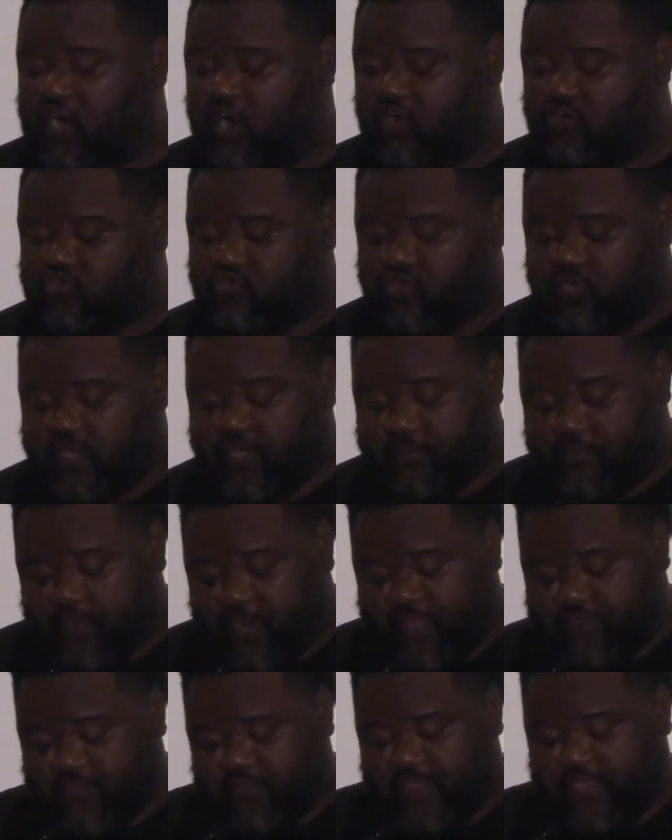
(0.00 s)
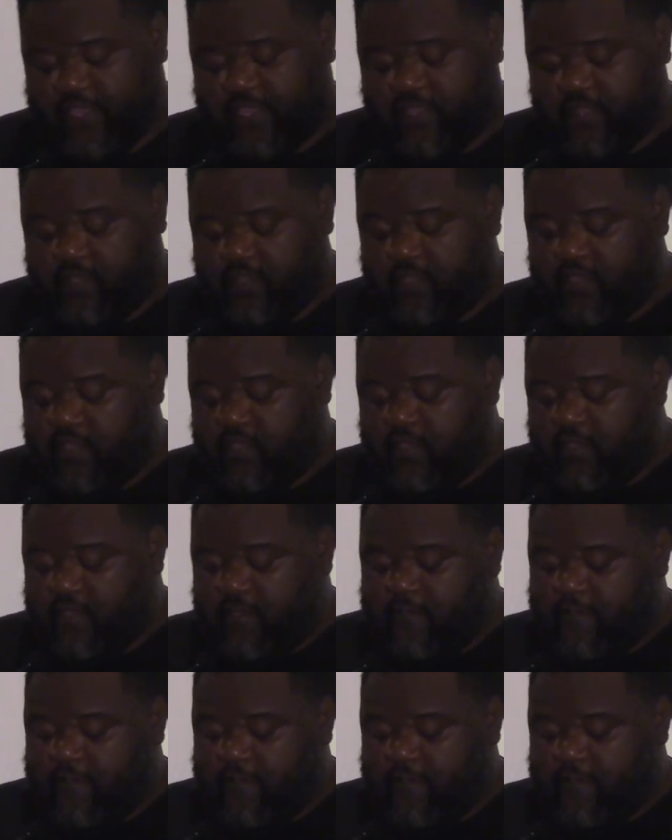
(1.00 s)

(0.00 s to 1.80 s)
culturally, but I think